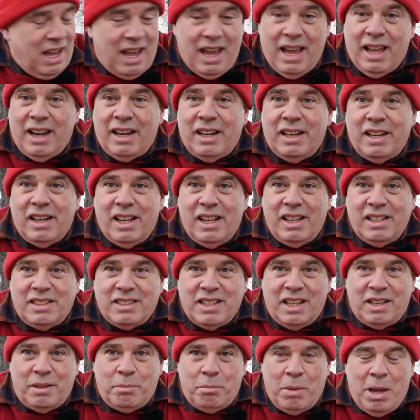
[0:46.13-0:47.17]
And he
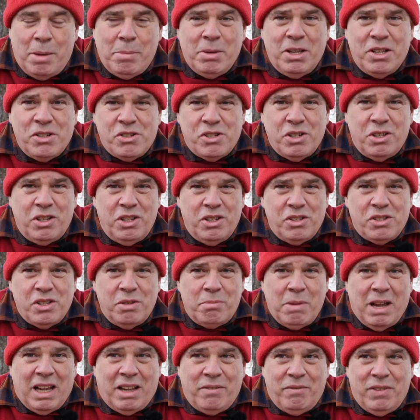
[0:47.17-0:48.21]
said, maybe you
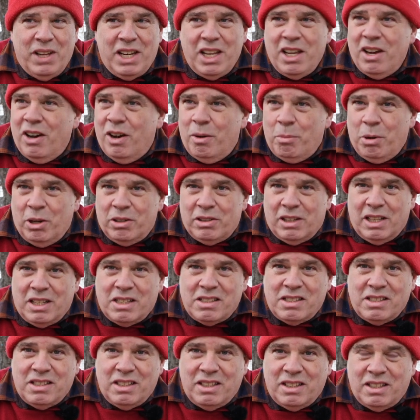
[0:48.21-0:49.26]
should make a video about
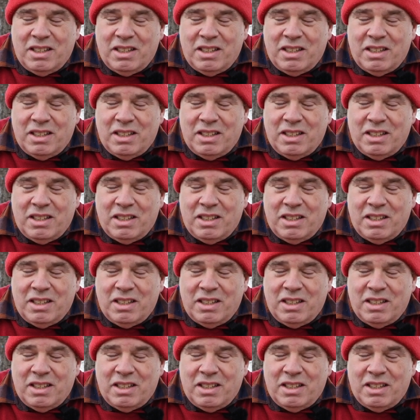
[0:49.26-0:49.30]
this.